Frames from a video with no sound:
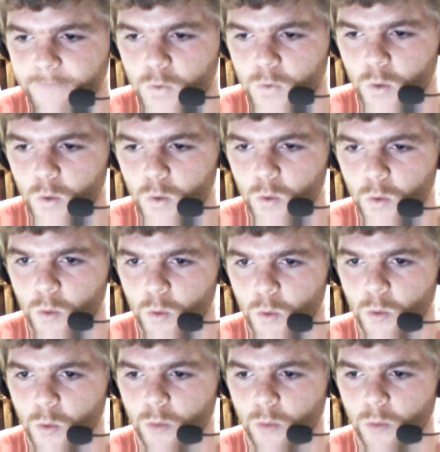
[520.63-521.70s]

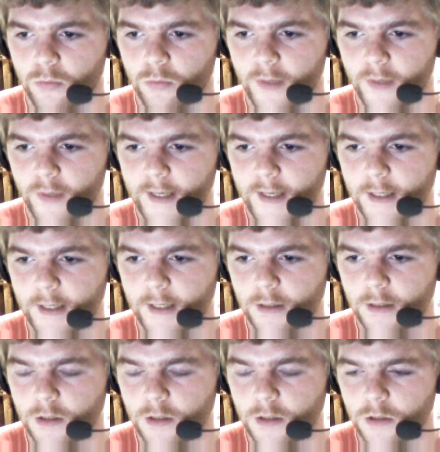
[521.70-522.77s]
Ooh, pretty.
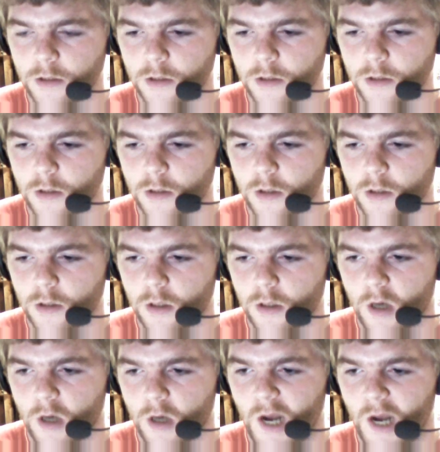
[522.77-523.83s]

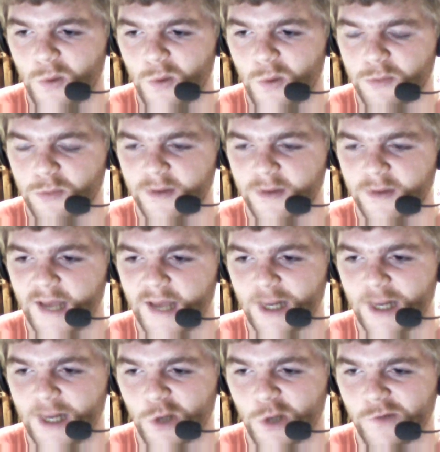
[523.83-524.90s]
I will put that
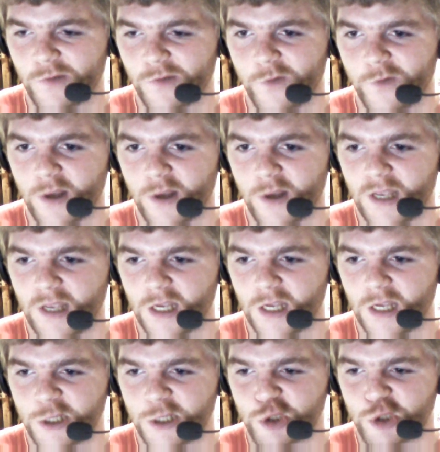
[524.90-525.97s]
on the fucking
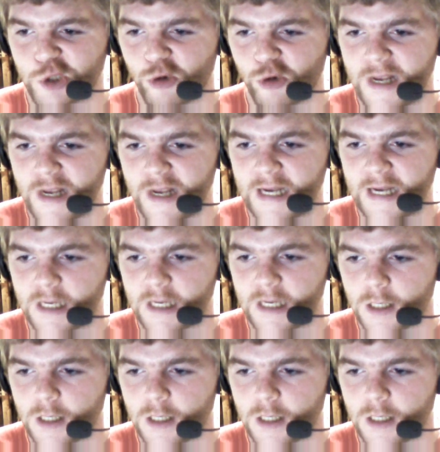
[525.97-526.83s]
screen